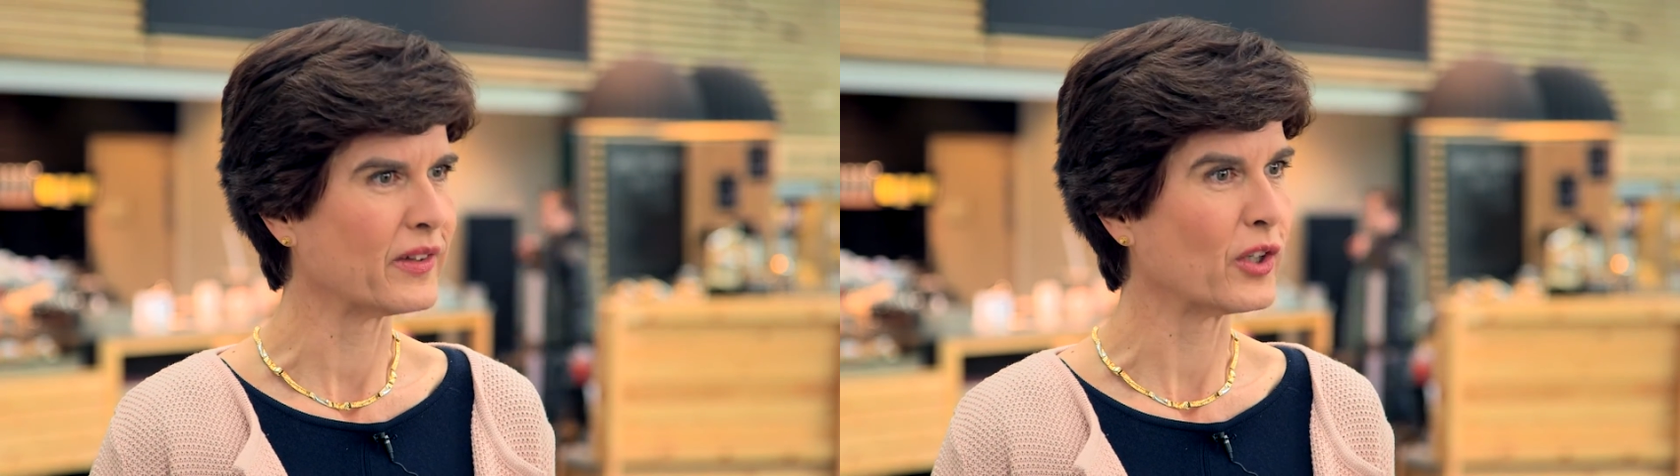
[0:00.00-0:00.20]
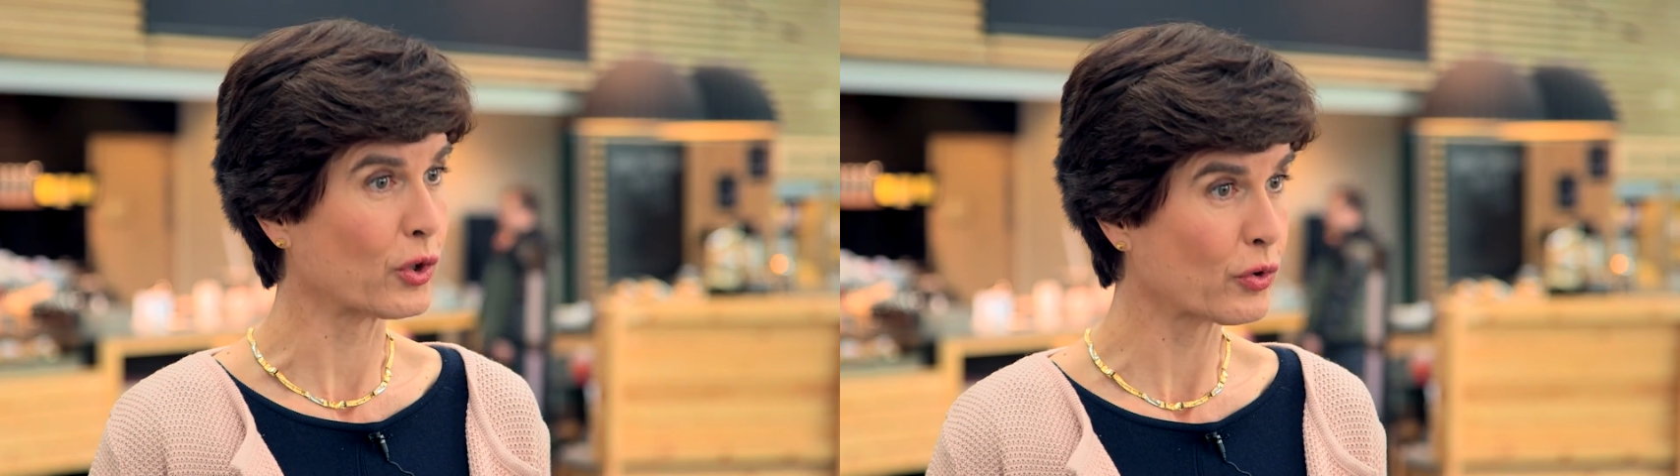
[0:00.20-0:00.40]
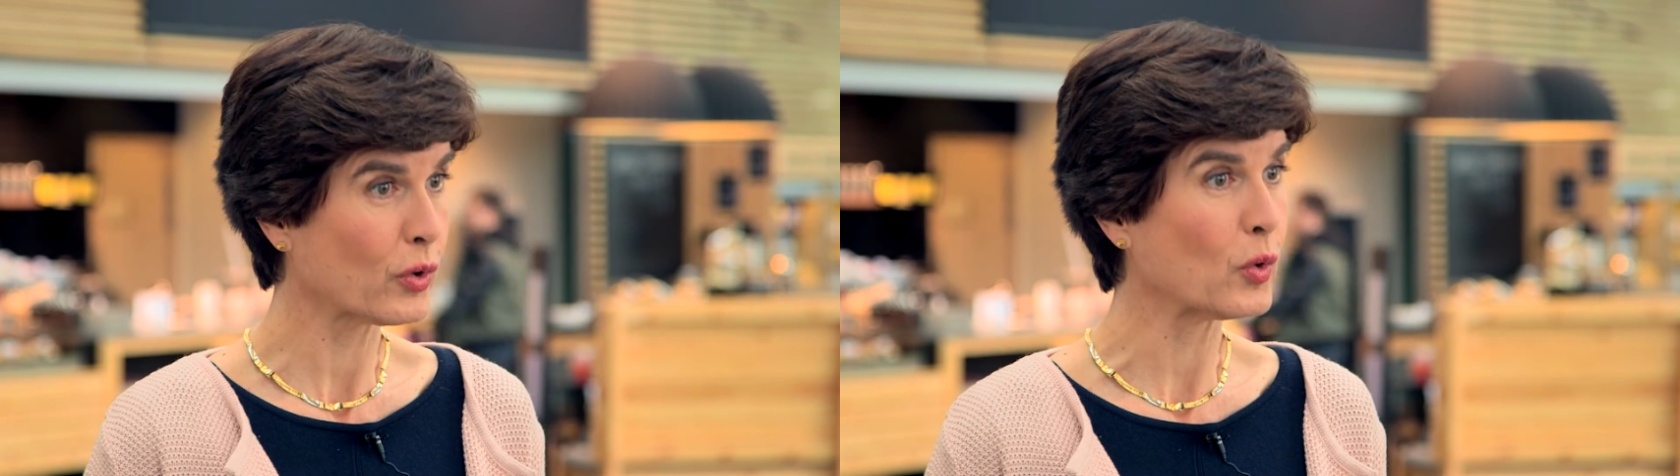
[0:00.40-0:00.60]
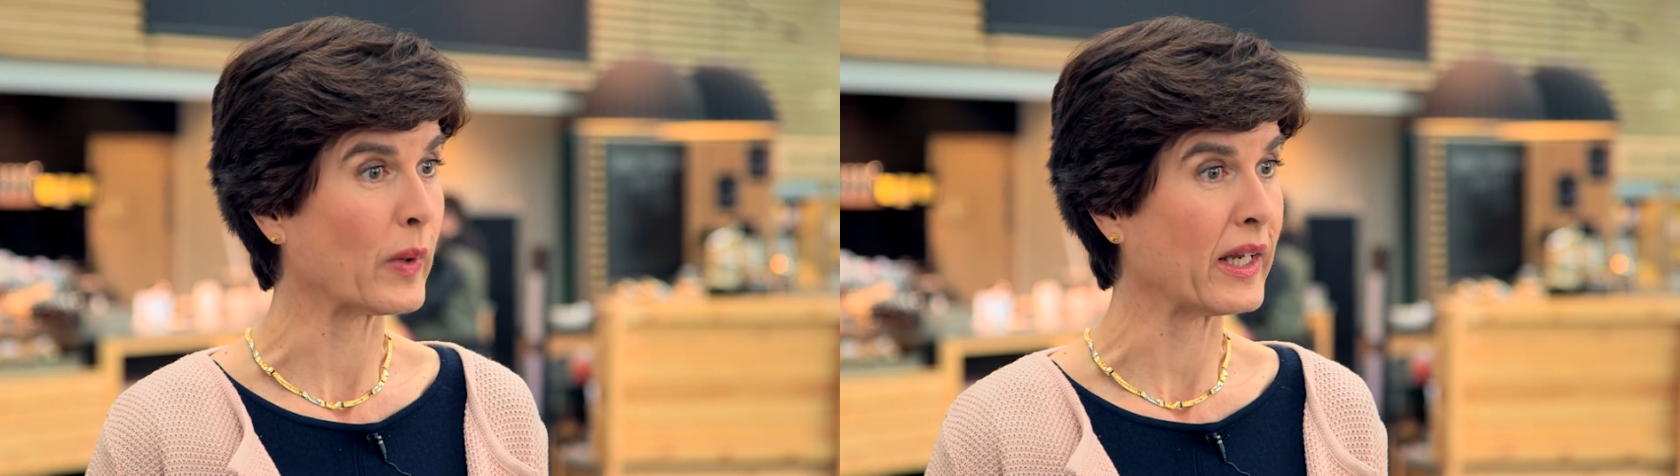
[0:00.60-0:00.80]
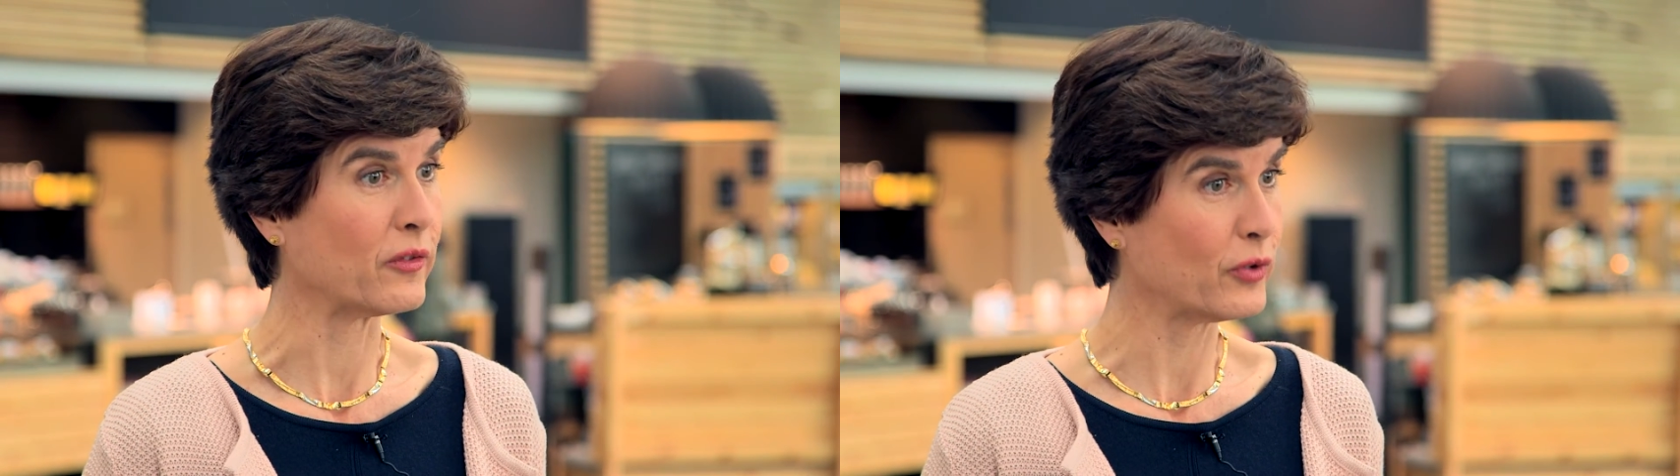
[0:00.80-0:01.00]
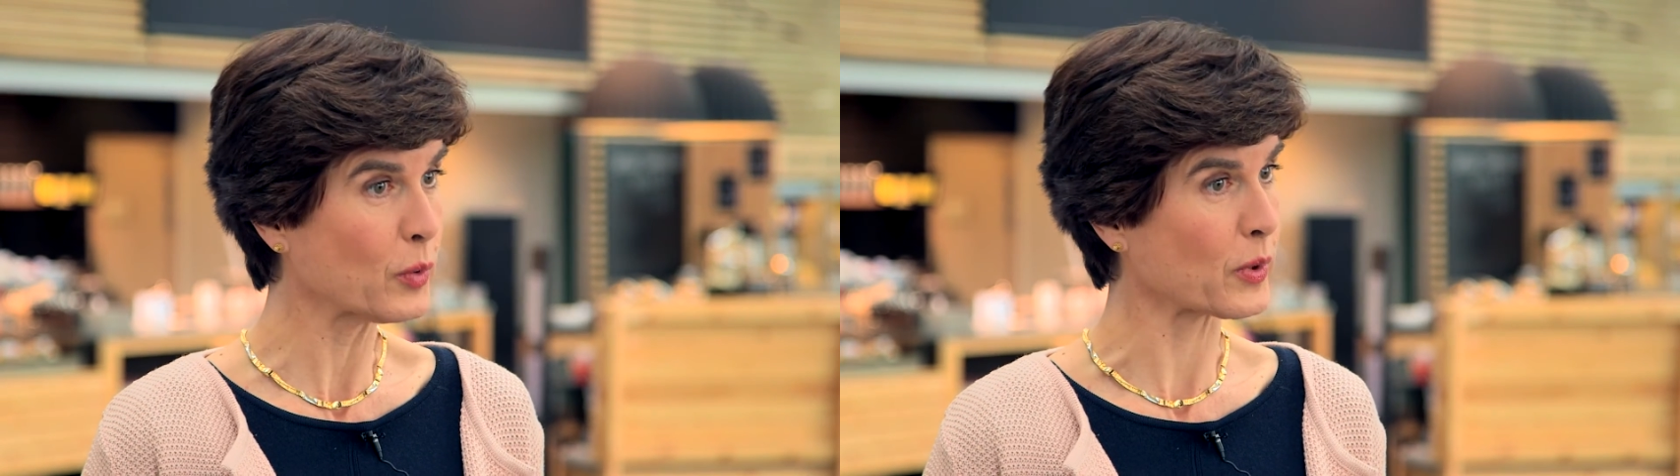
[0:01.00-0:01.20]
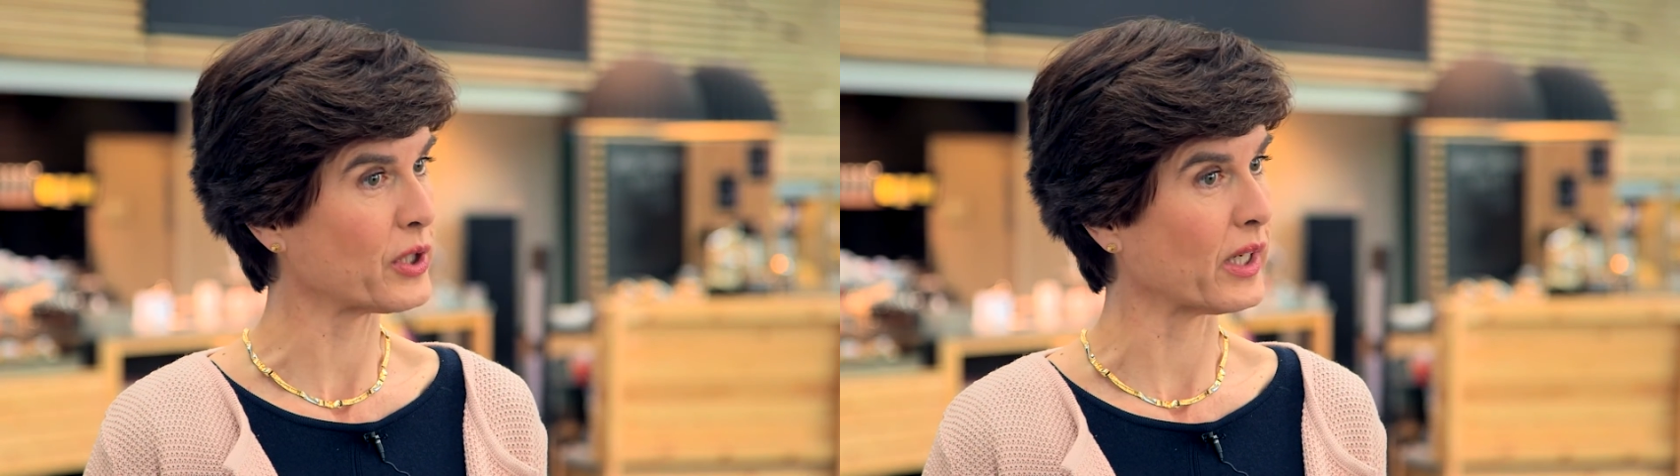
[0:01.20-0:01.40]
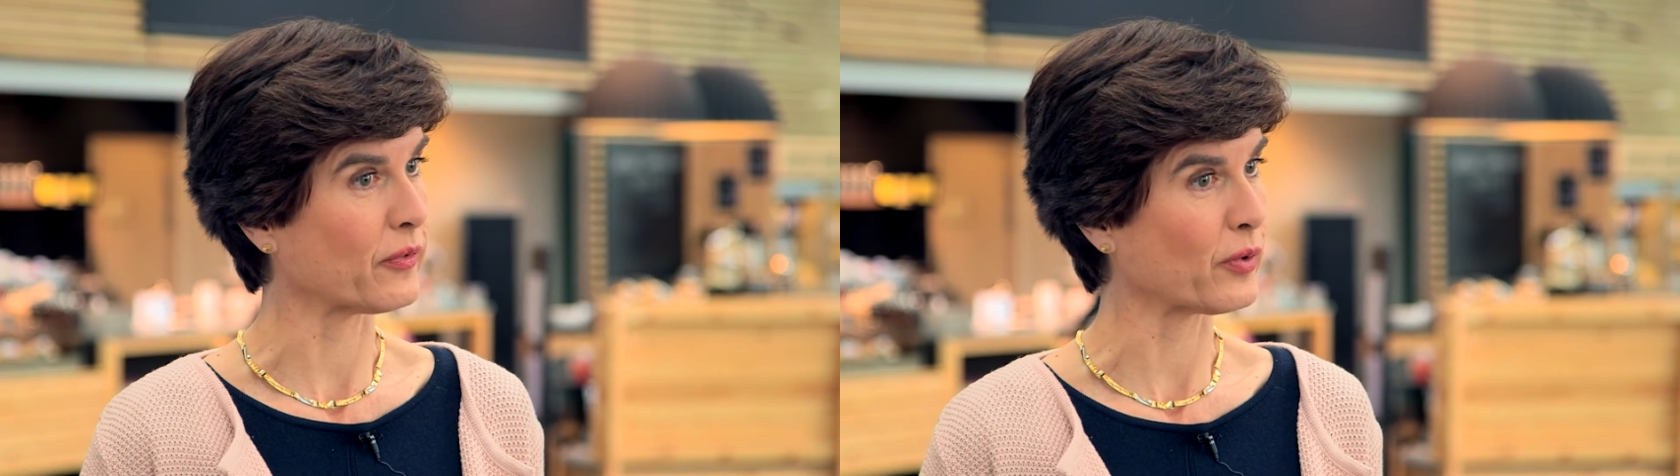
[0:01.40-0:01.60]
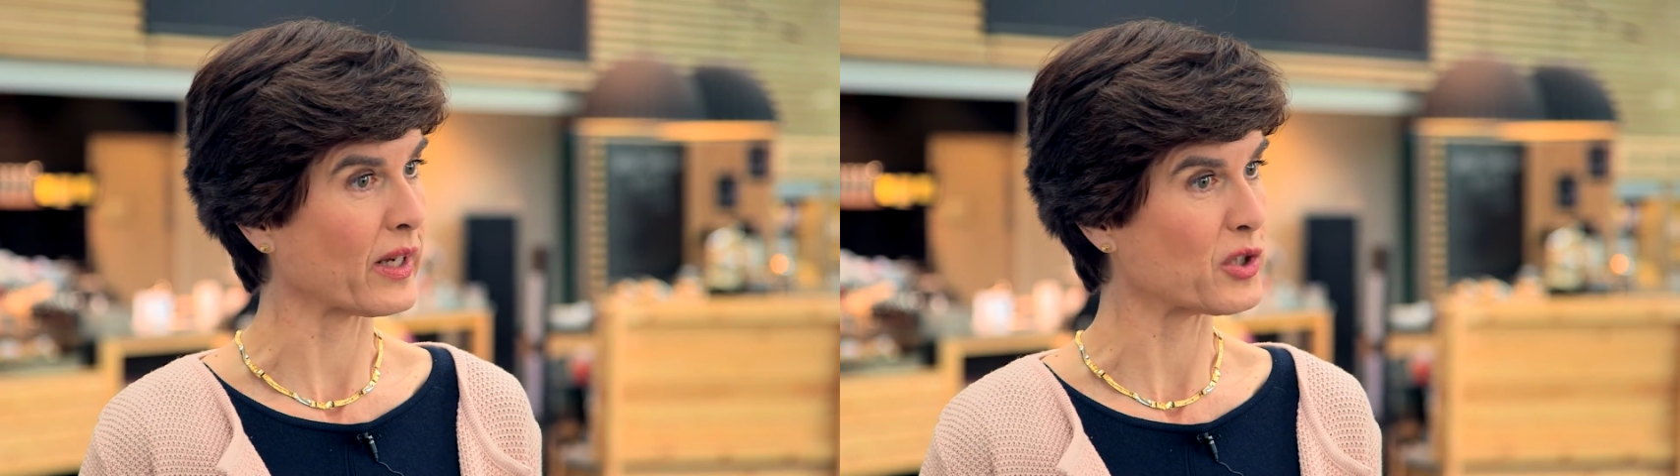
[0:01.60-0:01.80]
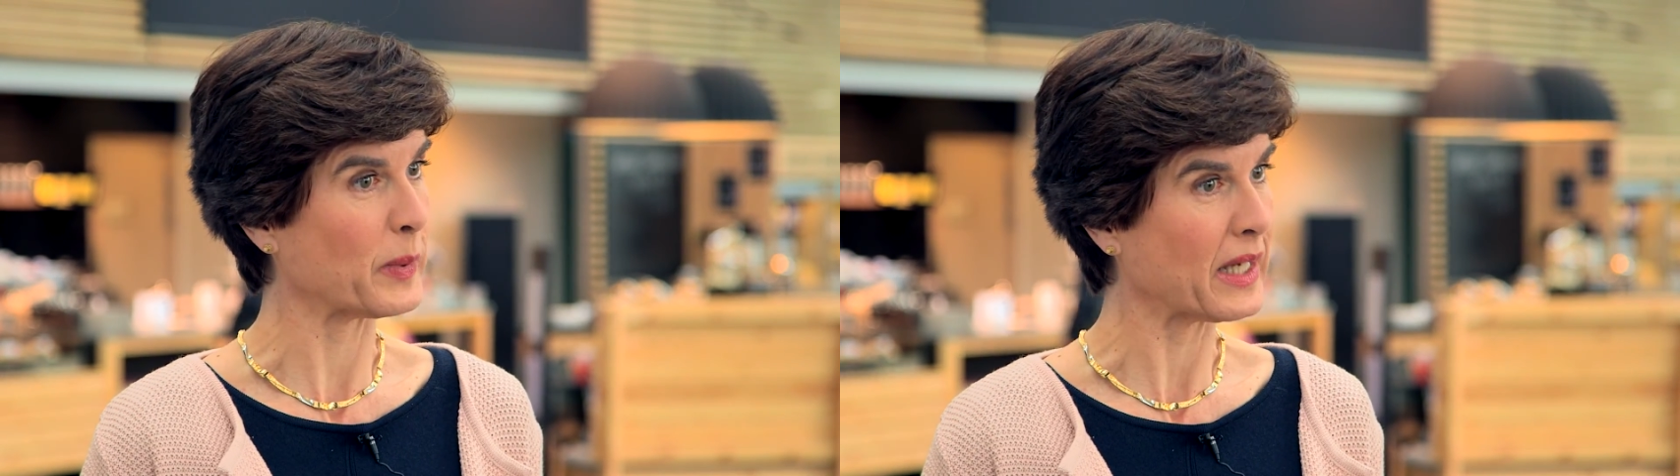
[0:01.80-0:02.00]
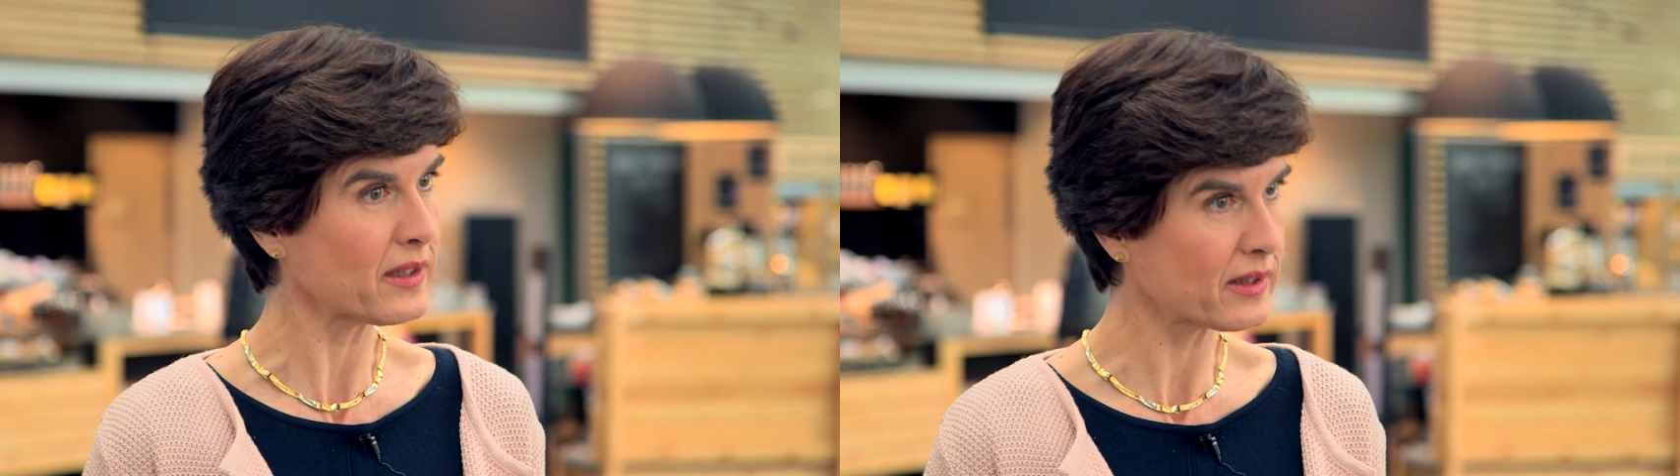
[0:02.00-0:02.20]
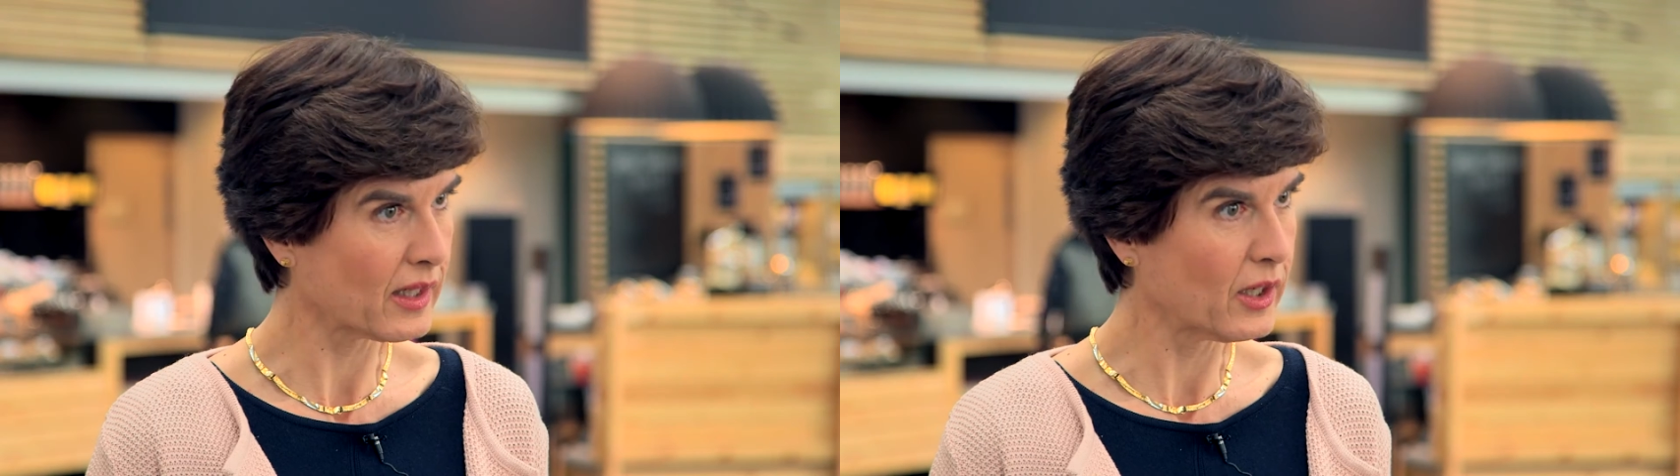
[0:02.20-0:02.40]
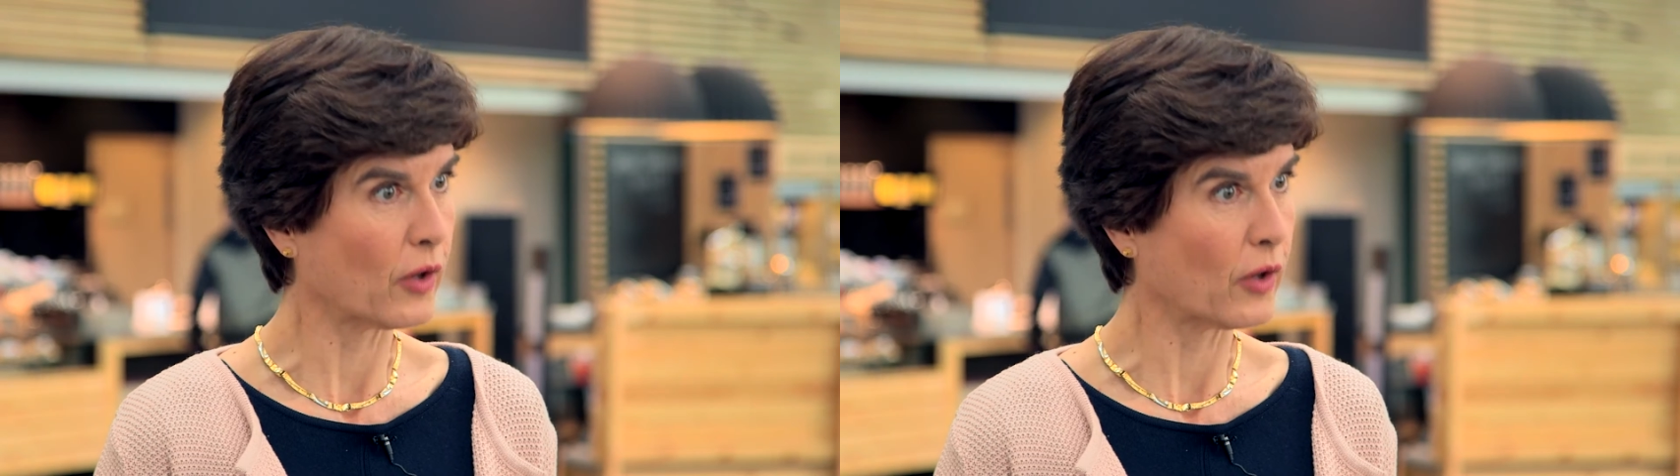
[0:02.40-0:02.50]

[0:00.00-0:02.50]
The growth in viewer share for SBS,